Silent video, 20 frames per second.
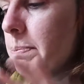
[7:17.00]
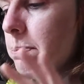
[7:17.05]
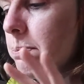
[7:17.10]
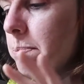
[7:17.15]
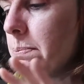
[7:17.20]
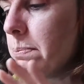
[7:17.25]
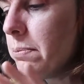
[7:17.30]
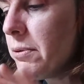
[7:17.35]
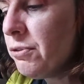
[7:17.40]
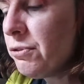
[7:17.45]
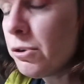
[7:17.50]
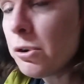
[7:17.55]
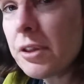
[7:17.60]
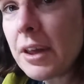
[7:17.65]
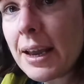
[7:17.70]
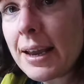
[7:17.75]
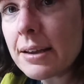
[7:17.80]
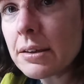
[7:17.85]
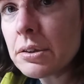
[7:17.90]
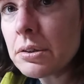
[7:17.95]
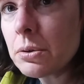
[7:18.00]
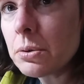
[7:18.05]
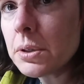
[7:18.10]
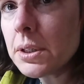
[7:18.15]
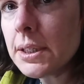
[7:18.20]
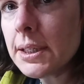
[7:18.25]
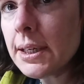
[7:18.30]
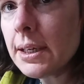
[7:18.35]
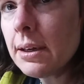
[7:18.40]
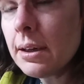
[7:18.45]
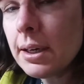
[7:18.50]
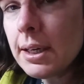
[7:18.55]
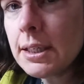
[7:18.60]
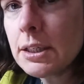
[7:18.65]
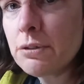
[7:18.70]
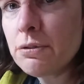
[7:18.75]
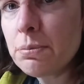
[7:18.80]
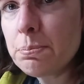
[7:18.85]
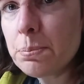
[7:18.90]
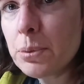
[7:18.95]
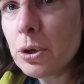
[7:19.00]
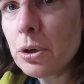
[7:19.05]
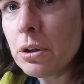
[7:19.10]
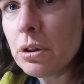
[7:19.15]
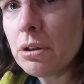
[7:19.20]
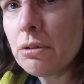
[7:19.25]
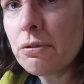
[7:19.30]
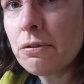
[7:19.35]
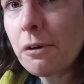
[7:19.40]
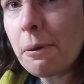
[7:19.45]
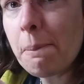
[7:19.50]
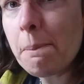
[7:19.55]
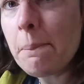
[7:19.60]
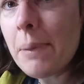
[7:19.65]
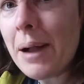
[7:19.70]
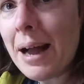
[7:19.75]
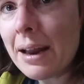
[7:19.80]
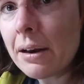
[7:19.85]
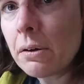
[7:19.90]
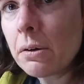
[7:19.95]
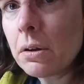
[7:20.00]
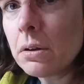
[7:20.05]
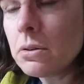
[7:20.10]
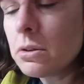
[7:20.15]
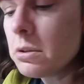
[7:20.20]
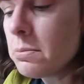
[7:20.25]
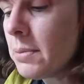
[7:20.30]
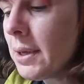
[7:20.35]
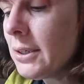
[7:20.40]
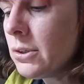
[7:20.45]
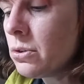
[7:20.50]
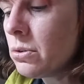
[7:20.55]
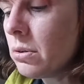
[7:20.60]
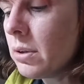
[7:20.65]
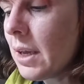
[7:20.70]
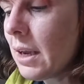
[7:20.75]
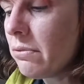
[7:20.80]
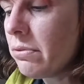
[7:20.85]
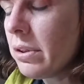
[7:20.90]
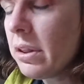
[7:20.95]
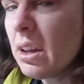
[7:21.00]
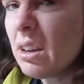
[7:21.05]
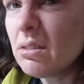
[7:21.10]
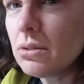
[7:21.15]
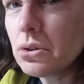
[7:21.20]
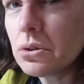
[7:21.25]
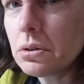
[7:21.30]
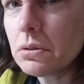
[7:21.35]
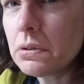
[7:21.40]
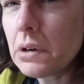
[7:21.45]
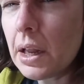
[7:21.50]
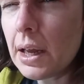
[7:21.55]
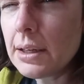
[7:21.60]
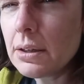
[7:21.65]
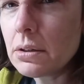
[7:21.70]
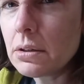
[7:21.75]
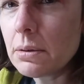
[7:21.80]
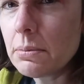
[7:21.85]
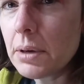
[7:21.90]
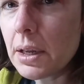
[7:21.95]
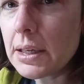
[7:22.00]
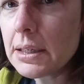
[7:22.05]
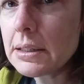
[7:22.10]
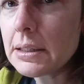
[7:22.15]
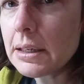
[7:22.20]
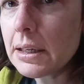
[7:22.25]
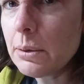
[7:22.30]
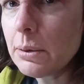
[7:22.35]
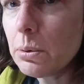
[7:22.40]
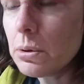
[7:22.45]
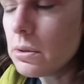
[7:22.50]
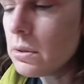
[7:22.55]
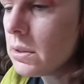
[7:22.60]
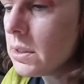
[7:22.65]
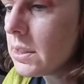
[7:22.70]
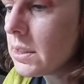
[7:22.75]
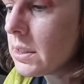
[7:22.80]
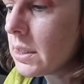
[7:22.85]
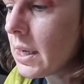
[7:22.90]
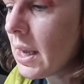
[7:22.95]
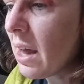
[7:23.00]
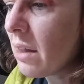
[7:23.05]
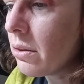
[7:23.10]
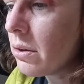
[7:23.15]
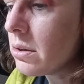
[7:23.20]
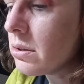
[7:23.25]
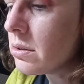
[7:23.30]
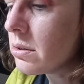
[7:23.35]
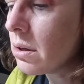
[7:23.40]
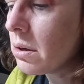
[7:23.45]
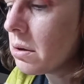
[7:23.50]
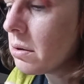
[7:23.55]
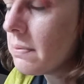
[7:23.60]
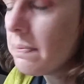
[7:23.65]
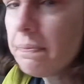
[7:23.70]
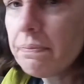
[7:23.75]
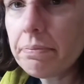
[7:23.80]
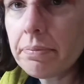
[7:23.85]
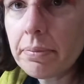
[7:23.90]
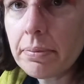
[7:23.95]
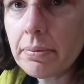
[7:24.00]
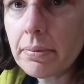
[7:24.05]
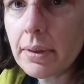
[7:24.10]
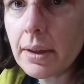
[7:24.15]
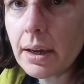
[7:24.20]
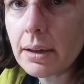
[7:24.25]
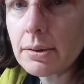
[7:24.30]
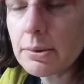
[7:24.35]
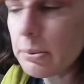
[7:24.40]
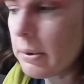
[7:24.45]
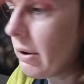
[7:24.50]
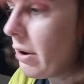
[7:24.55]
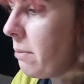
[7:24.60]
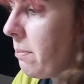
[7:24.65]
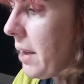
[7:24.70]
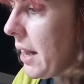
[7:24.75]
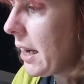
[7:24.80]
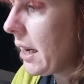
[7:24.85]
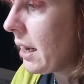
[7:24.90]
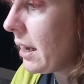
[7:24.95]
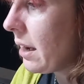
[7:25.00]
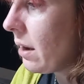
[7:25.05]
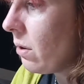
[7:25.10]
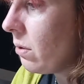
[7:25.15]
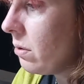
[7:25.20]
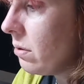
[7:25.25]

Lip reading: Before they get soldered in, I need to put the front panel on to make sure that everything sort of lines up nicely once it's together, so that's where I'm at now.